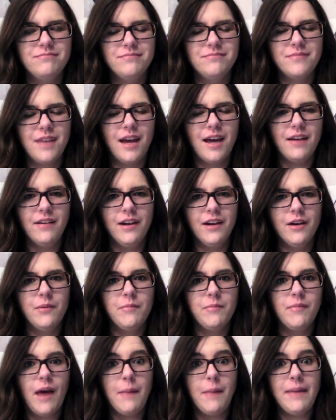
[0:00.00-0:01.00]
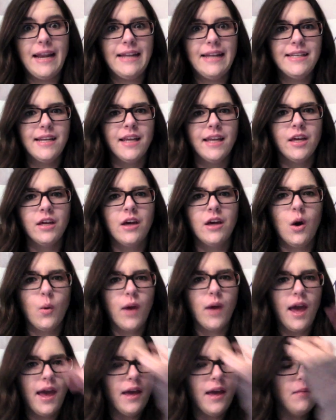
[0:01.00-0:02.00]
I don't know. I mean, I did
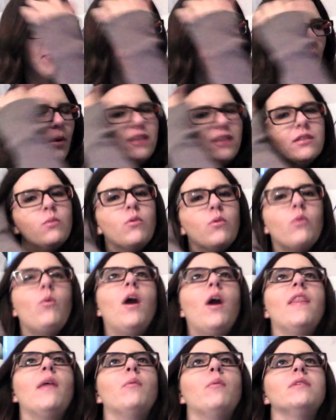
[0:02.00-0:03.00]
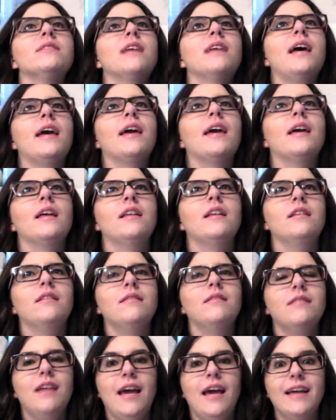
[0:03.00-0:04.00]
okay, but I wasn't the one that was like
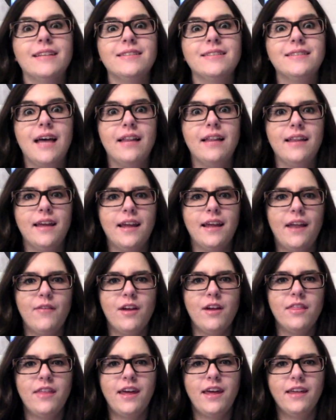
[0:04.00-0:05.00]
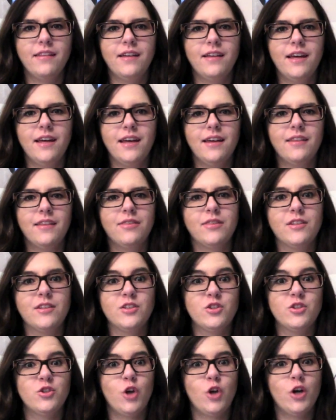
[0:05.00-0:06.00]
excelling and everything, like the
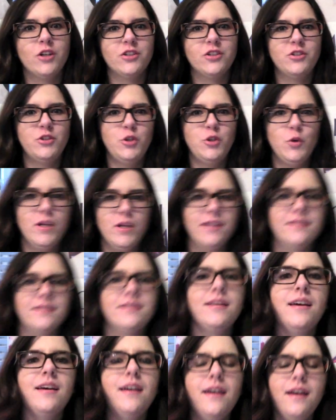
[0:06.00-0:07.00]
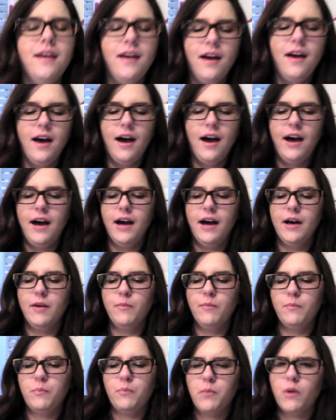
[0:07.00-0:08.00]
star student.
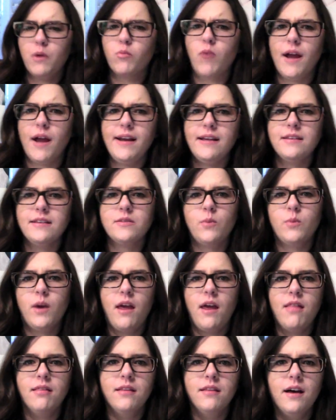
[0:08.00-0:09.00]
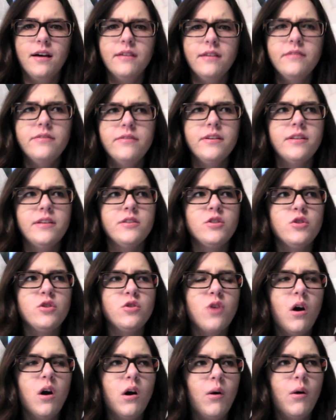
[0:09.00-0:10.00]
But writing's what I love,
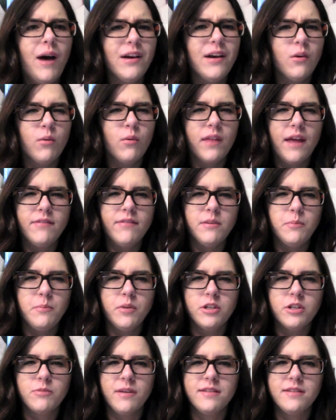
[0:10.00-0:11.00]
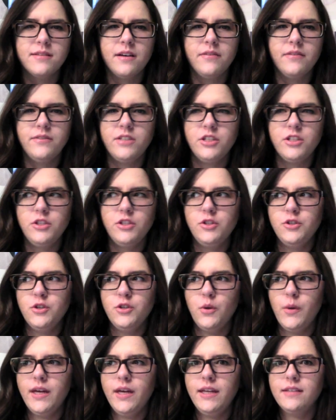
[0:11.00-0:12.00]
so I don't really have to push myself to do
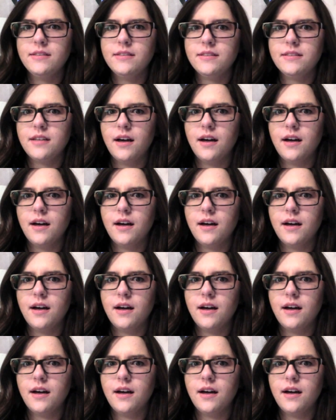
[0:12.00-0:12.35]
it.